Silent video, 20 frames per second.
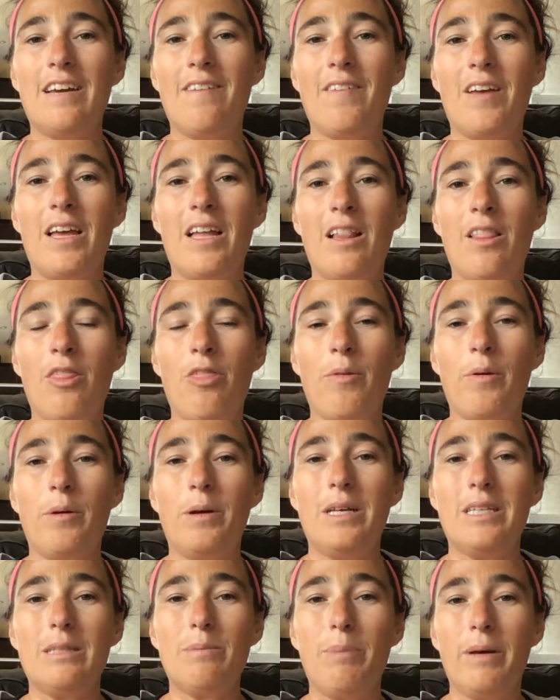given through
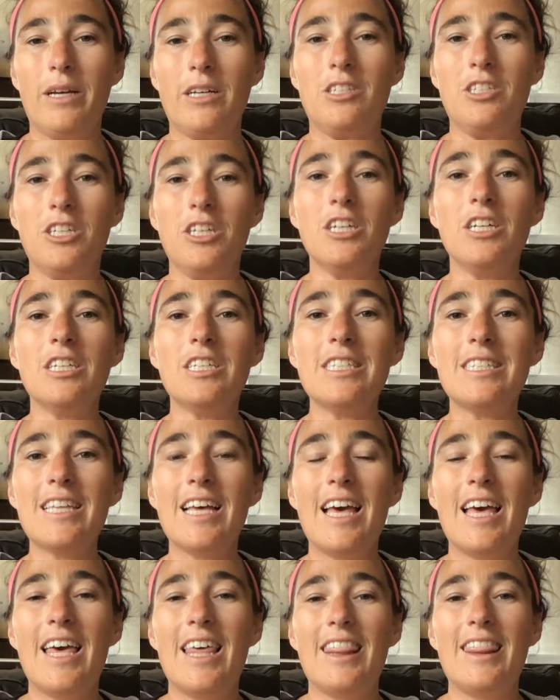his pictures
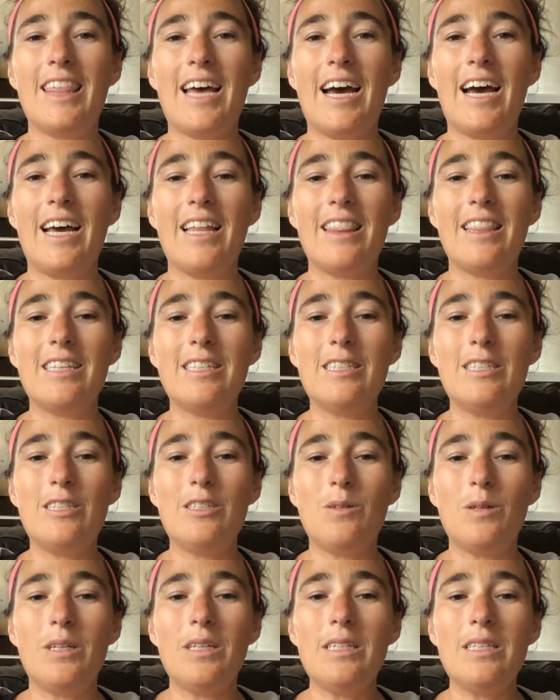that the
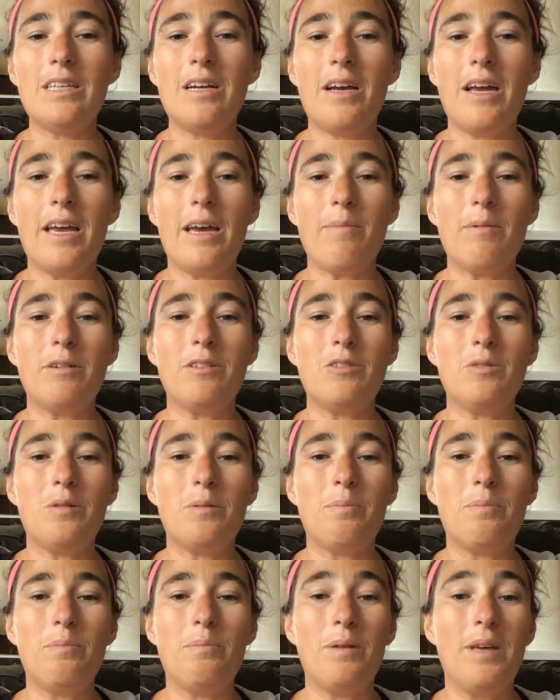students are able to
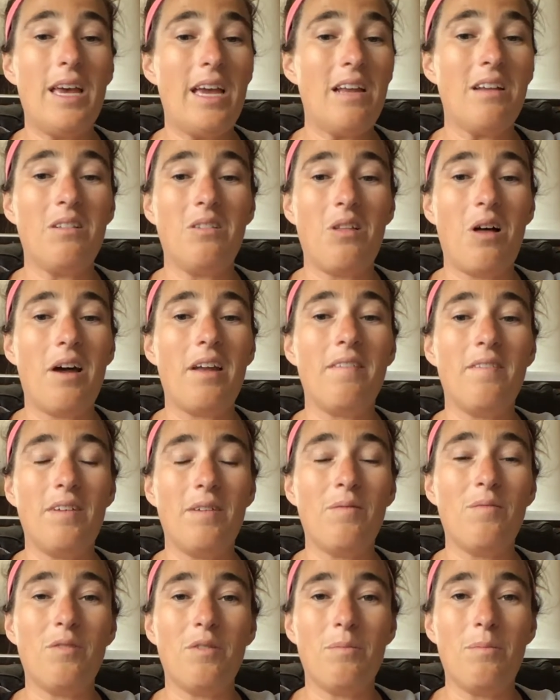gain a lot of
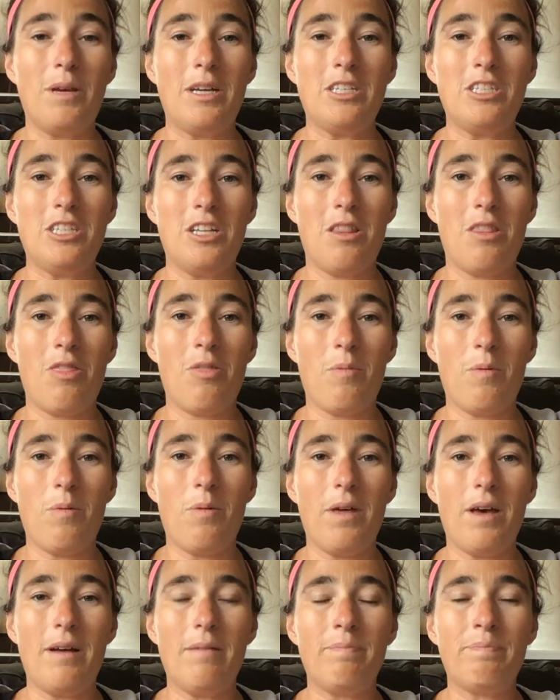information through
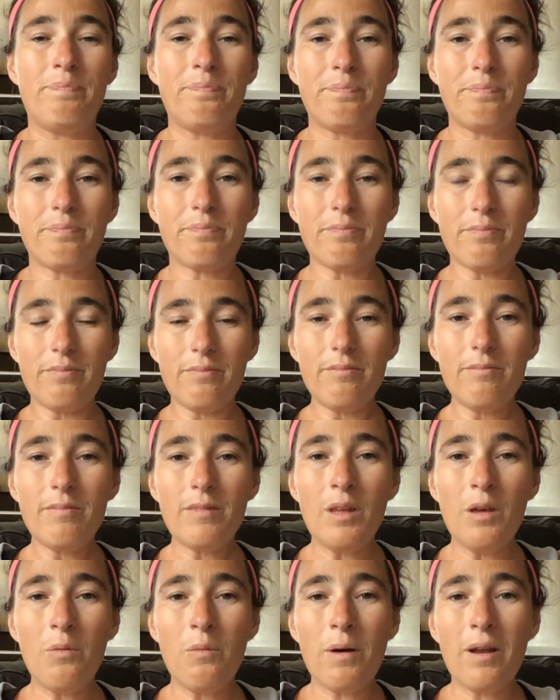them
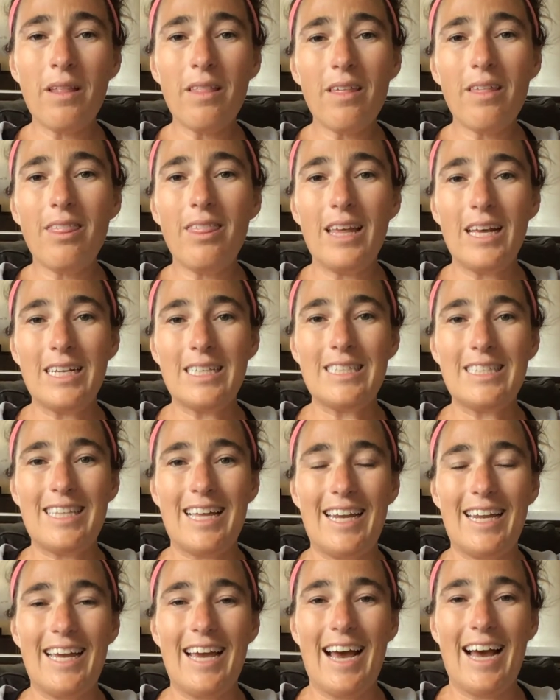one of the things
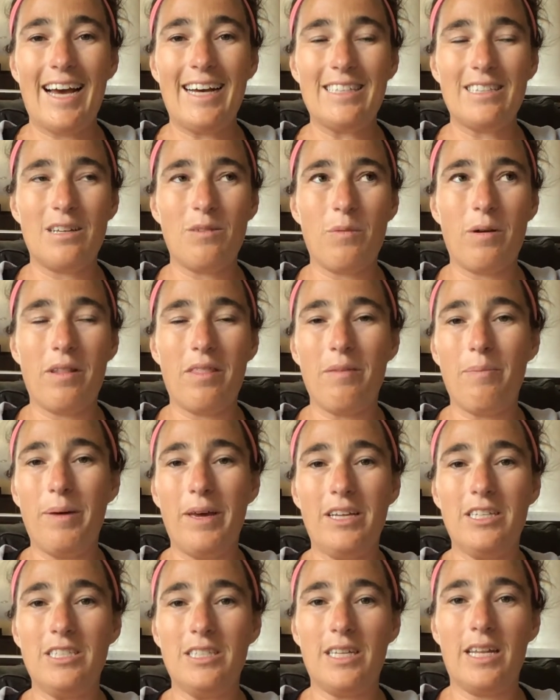that he has on one of the
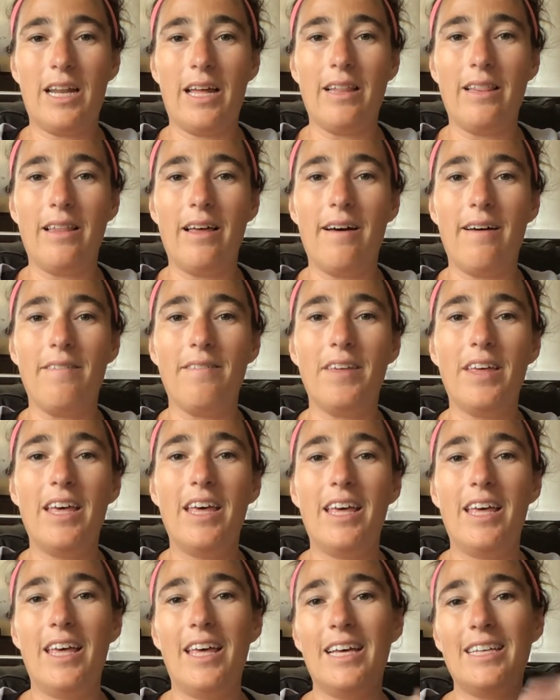pages that I love
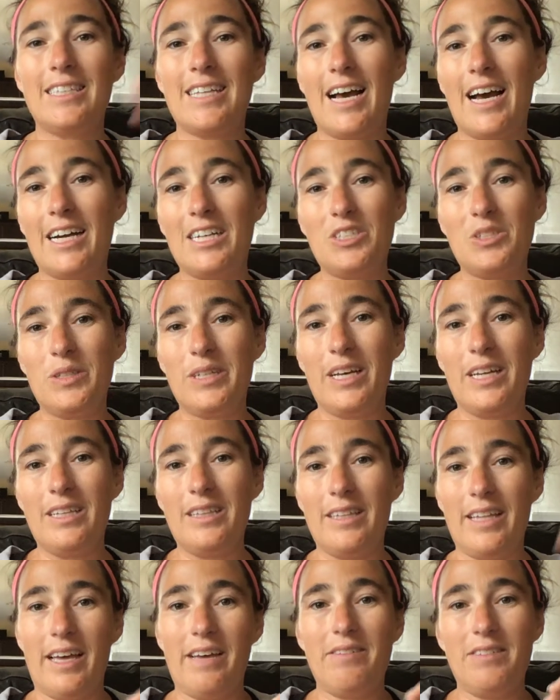is actually a
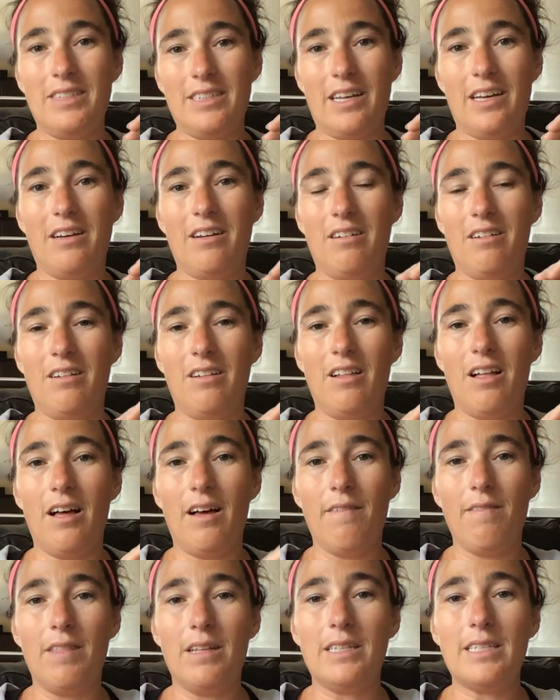life cycle
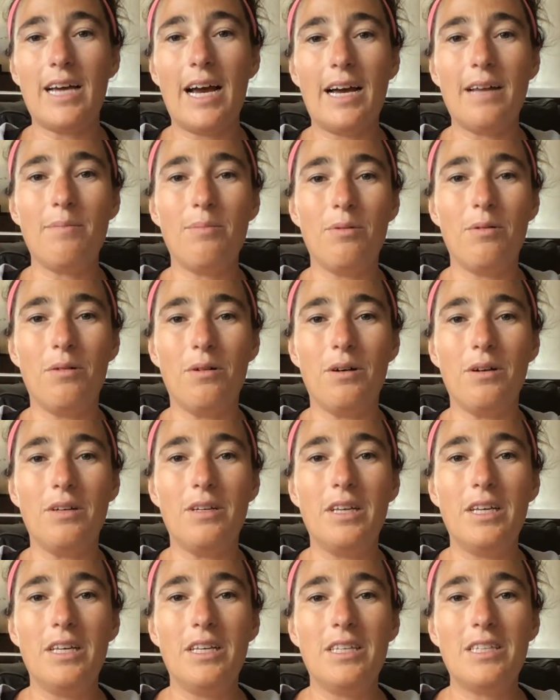of the tadpole.
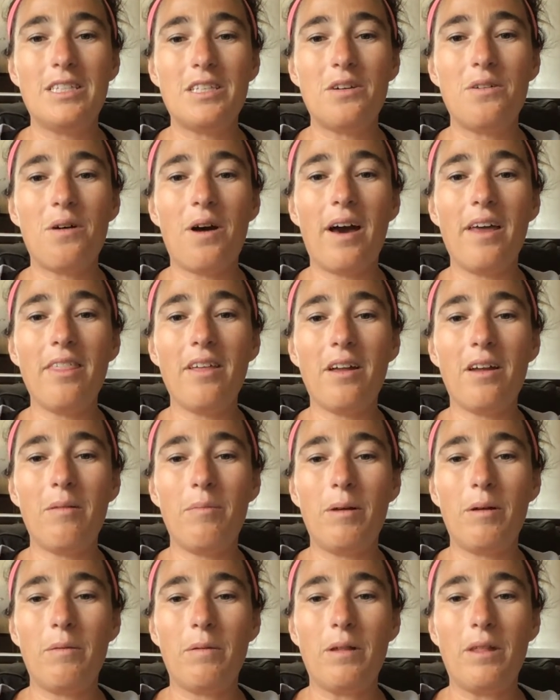So I thought it'd
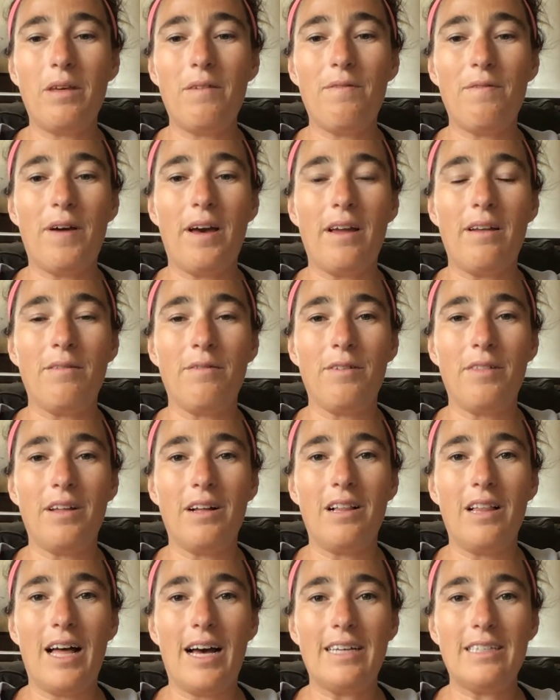be really fun for the
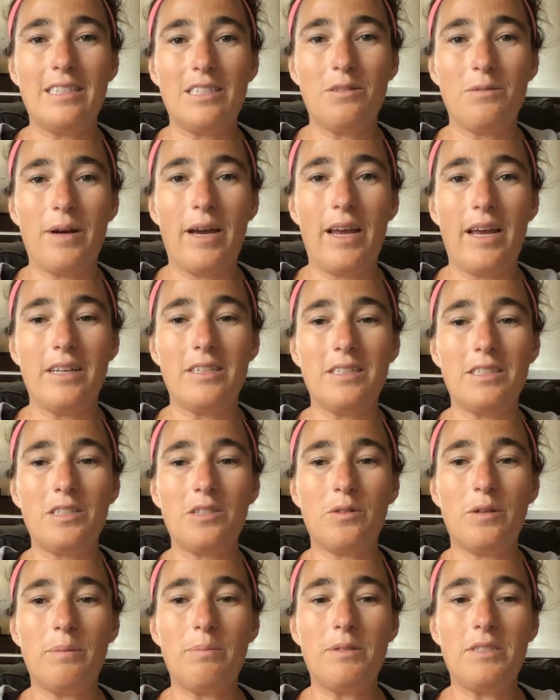class to write a
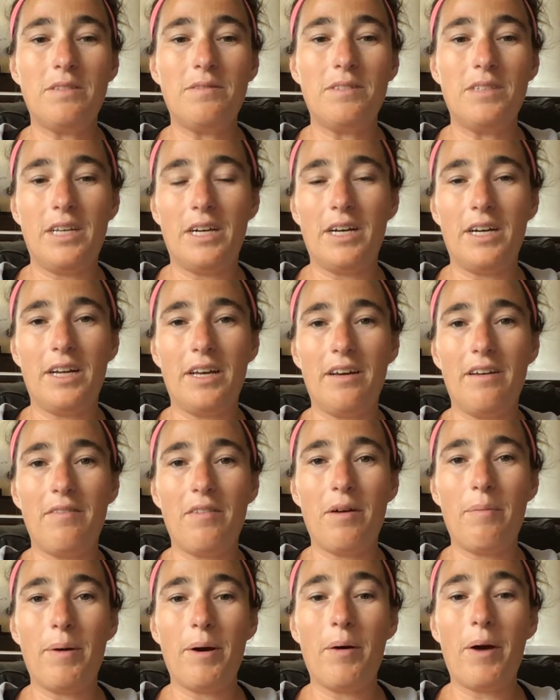descriptive narrative
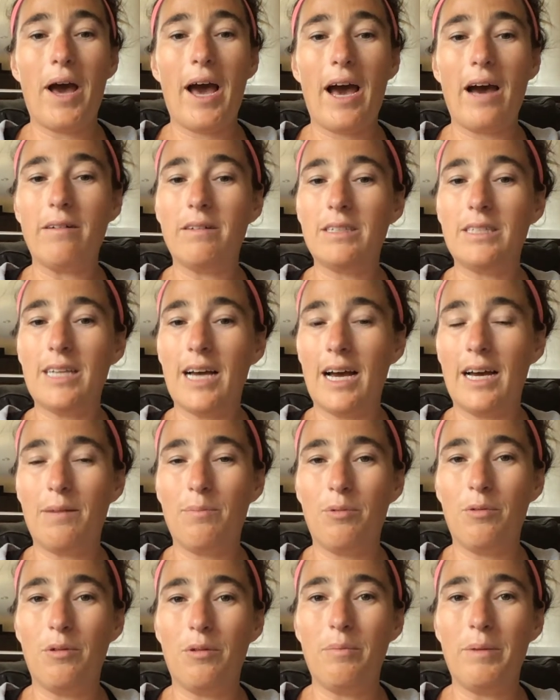about how a
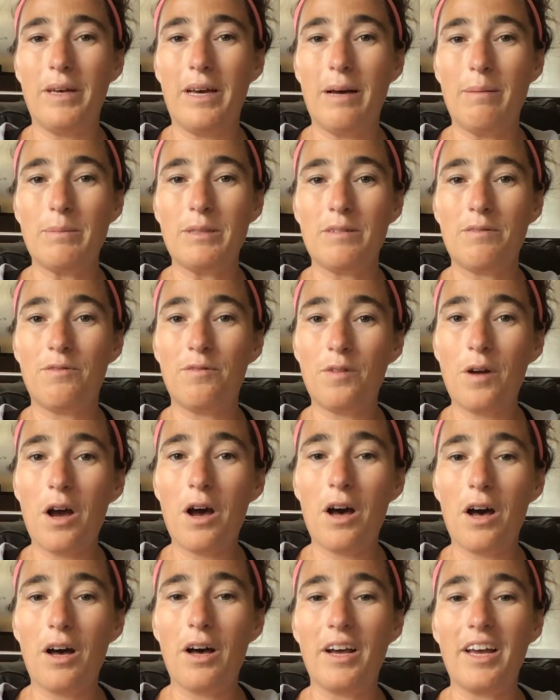tadpole becomes a
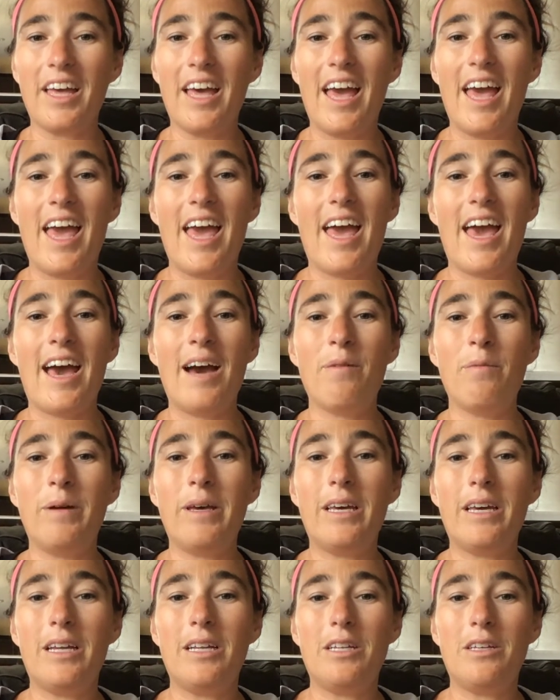frog, and we
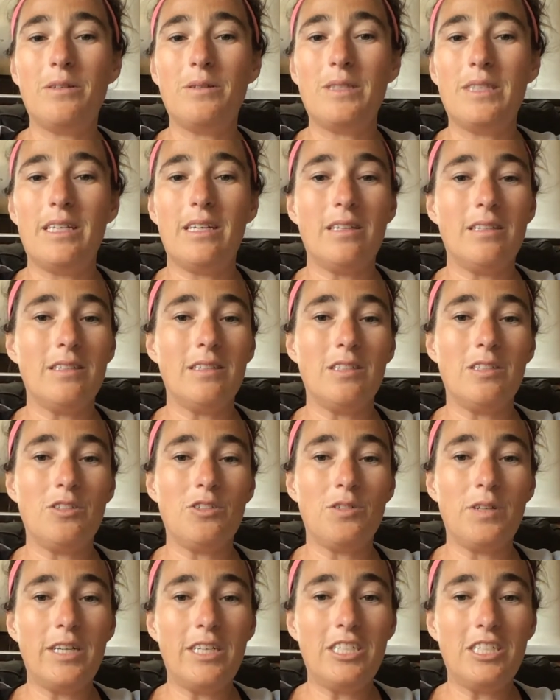could use the
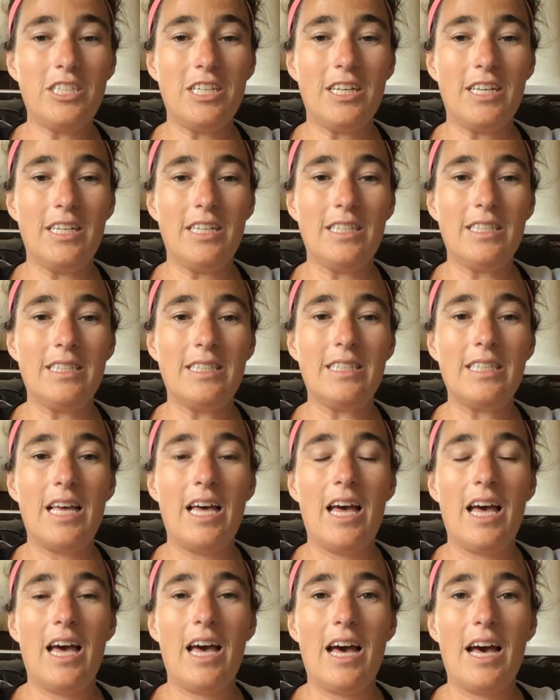illustrations
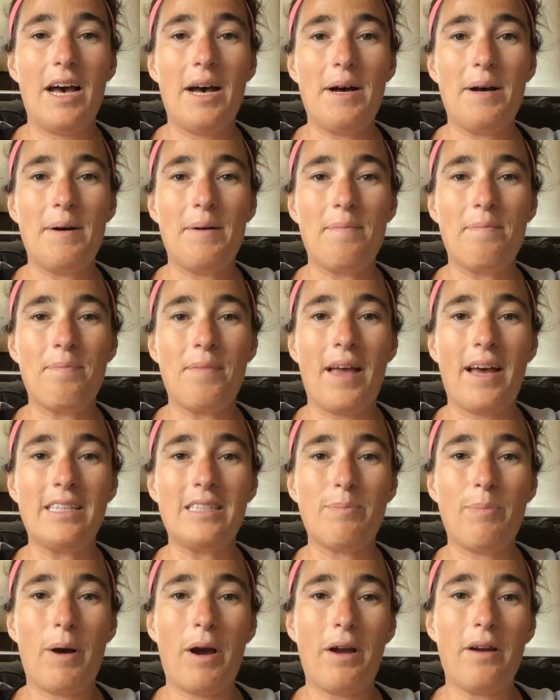um,
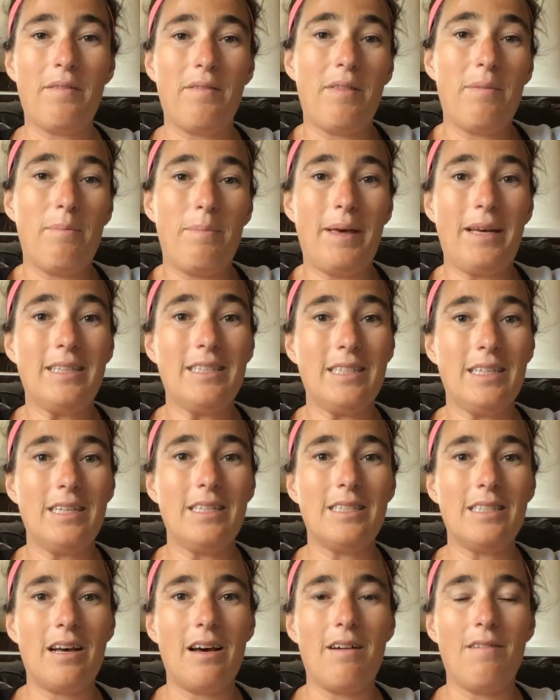as part of the
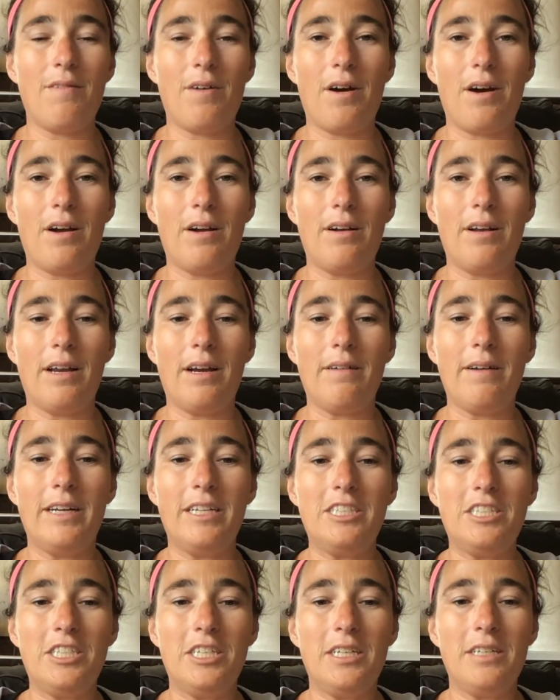basis of our
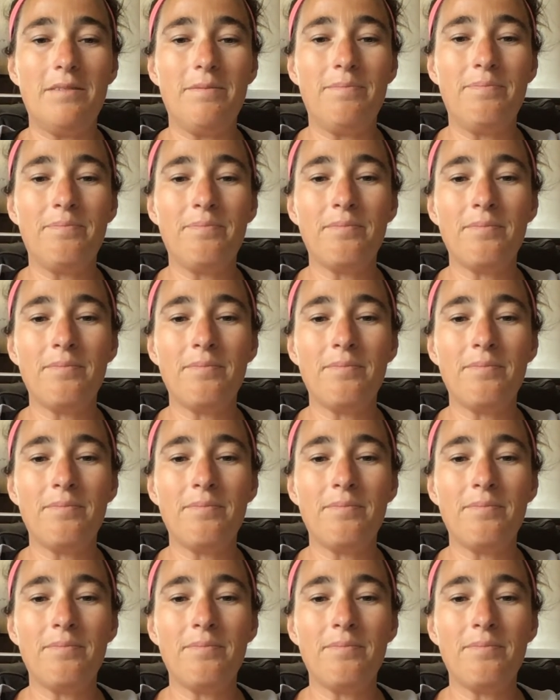narration.